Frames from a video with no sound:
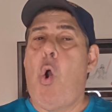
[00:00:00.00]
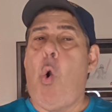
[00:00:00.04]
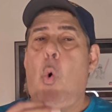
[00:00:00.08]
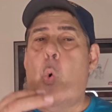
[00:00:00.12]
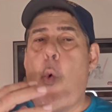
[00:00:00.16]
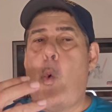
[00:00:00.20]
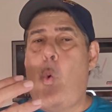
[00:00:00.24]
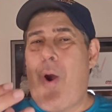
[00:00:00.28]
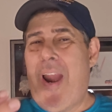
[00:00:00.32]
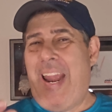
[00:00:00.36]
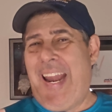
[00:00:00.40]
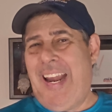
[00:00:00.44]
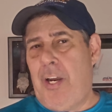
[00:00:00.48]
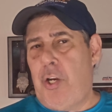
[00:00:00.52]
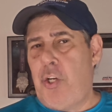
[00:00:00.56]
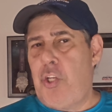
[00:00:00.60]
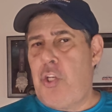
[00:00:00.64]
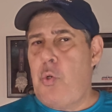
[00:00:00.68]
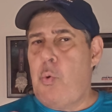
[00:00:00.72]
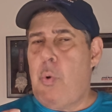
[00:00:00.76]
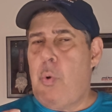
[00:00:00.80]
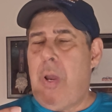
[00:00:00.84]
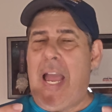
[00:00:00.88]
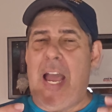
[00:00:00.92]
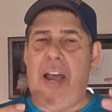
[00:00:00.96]
where
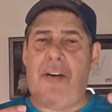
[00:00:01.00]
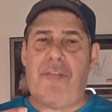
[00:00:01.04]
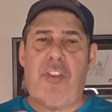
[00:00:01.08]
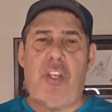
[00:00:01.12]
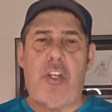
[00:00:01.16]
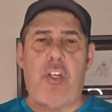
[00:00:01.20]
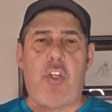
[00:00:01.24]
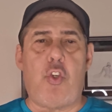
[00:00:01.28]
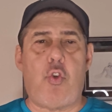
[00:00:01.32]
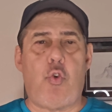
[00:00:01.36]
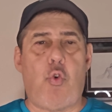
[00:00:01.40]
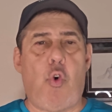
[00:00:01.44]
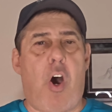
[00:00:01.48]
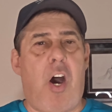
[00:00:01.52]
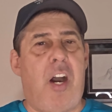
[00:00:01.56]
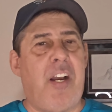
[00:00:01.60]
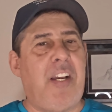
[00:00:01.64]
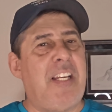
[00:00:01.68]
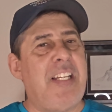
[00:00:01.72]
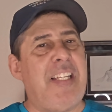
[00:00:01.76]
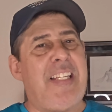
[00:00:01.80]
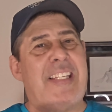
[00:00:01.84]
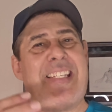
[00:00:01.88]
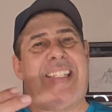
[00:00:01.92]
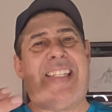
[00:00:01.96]
you have the
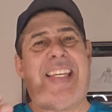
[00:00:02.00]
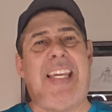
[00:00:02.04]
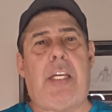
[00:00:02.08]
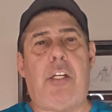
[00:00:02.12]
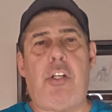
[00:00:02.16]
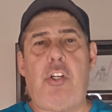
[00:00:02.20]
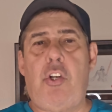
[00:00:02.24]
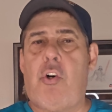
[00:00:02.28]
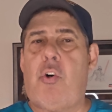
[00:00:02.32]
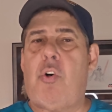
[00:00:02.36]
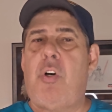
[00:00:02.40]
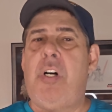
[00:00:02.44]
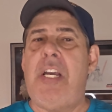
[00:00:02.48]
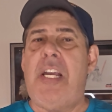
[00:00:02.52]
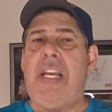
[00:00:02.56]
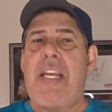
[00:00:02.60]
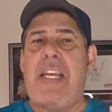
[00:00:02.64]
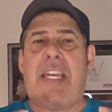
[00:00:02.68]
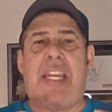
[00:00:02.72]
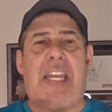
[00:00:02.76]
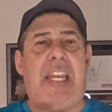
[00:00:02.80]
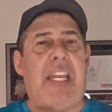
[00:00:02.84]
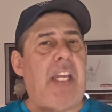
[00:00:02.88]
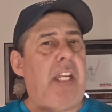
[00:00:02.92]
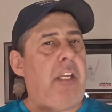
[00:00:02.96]
strongest signal
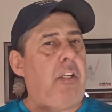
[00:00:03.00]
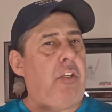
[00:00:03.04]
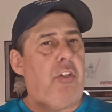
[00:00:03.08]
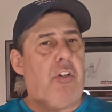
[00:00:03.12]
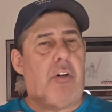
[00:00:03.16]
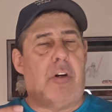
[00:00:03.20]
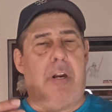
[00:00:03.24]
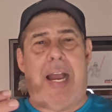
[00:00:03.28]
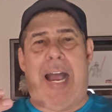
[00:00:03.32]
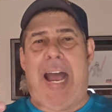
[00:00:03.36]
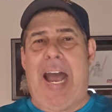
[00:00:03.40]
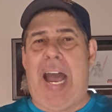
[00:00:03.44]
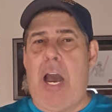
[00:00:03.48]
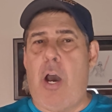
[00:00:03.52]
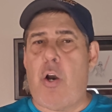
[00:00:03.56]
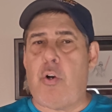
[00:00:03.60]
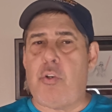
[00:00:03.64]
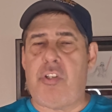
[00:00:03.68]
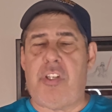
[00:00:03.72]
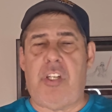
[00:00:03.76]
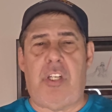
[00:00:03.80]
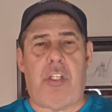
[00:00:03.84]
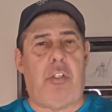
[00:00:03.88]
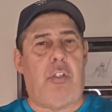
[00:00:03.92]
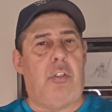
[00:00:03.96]
in your
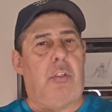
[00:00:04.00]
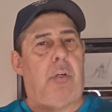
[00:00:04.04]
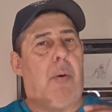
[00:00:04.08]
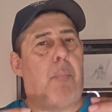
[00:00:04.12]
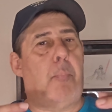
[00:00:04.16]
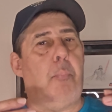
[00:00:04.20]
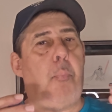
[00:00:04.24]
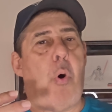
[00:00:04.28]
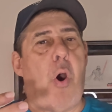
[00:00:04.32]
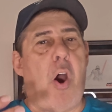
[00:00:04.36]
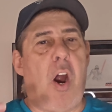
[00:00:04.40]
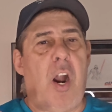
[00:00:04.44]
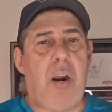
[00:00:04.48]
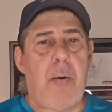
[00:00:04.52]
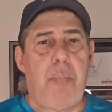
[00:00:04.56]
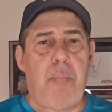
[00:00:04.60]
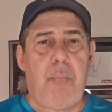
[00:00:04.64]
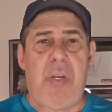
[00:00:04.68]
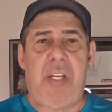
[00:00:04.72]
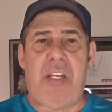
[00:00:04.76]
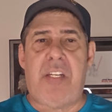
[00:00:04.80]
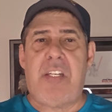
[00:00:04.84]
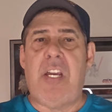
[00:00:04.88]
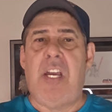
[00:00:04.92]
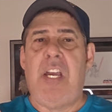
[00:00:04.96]
house, in your
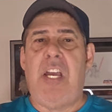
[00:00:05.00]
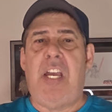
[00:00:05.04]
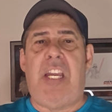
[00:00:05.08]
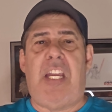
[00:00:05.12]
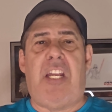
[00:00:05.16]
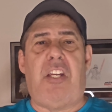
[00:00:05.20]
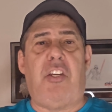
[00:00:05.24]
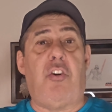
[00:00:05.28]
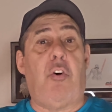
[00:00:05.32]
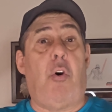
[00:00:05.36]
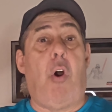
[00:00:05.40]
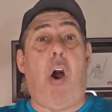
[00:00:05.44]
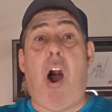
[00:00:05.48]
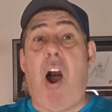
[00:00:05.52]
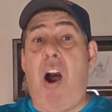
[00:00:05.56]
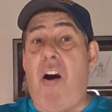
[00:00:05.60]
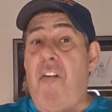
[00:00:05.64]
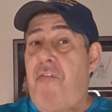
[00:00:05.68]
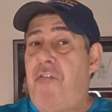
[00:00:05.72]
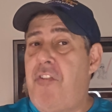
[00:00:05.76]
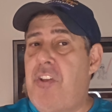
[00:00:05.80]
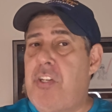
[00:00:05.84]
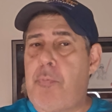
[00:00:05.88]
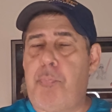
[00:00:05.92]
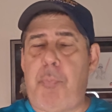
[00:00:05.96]
apartment, in your
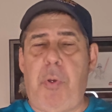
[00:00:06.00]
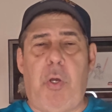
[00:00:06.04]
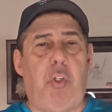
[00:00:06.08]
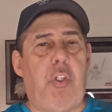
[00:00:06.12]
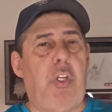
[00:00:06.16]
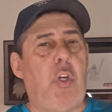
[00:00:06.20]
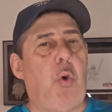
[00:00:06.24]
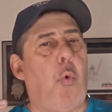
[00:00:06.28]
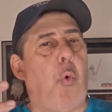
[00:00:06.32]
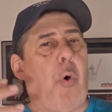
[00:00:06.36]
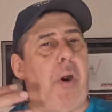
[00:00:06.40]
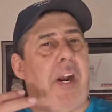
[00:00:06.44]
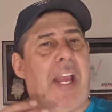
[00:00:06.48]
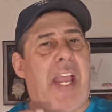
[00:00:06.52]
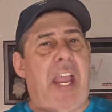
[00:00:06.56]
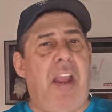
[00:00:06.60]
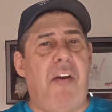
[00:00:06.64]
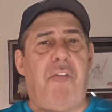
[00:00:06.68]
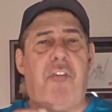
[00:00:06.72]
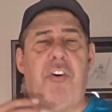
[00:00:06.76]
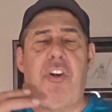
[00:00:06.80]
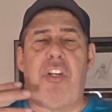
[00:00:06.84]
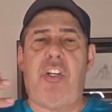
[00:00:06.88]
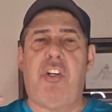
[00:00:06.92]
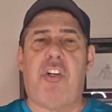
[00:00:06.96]
office building,
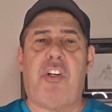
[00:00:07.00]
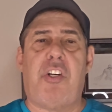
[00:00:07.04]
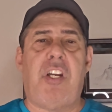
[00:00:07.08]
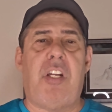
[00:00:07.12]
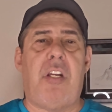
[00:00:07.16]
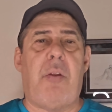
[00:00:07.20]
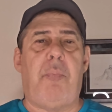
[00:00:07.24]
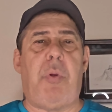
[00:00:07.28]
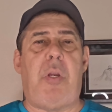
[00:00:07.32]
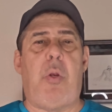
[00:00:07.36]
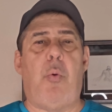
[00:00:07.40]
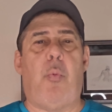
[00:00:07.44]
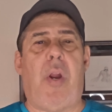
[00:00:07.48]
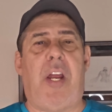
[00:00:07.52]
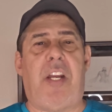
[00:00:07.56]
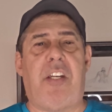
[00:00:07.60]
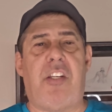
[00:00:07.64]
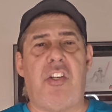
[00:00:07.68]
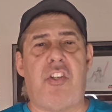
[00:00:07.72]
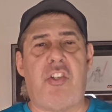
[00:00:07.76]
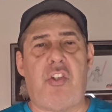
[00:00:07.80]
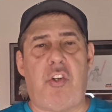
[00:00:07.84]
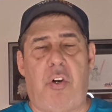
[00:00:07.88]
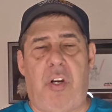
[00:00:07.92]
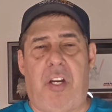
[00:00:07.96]
wherever you're going to be
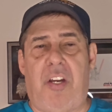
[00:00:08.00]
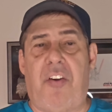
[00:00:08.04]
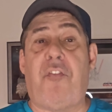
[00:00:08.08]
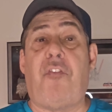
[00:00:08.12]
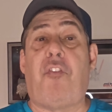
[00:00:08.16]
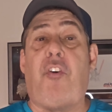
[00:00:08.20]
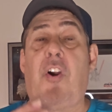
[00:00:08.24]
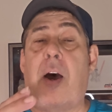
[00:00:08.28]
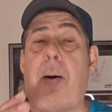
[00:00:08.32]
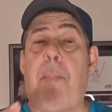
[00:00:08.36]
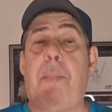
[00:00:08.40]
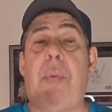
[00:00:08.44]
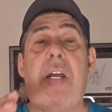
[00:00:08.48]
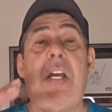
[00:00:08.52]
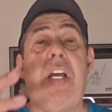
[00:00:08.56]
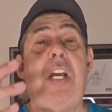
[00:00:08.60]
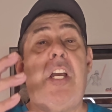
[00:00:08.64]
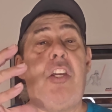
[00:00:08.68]
registering from.